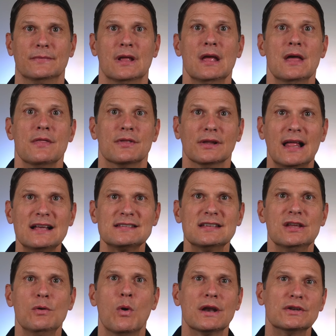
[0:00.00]
The last thing
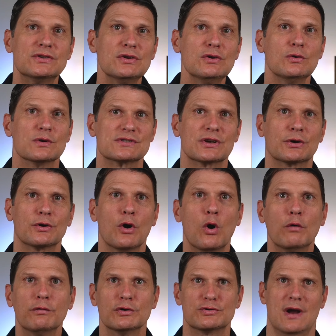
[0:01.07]
you want to do is incur
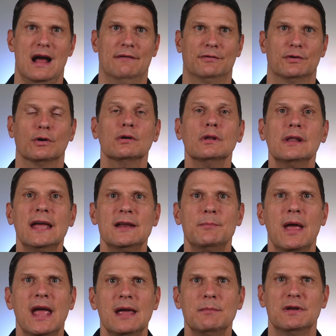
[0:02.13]
overdraft or late
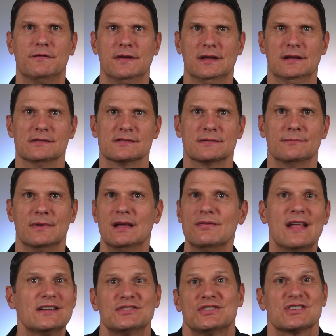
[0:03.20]
payment fees.
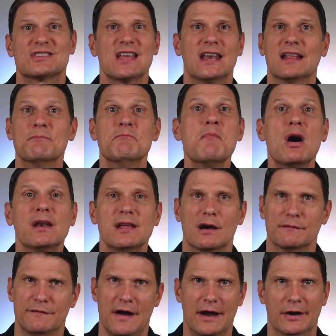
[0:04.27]
That's just setting money on
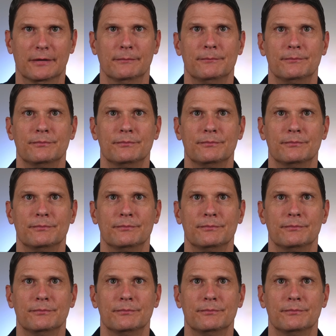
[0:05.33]
fire.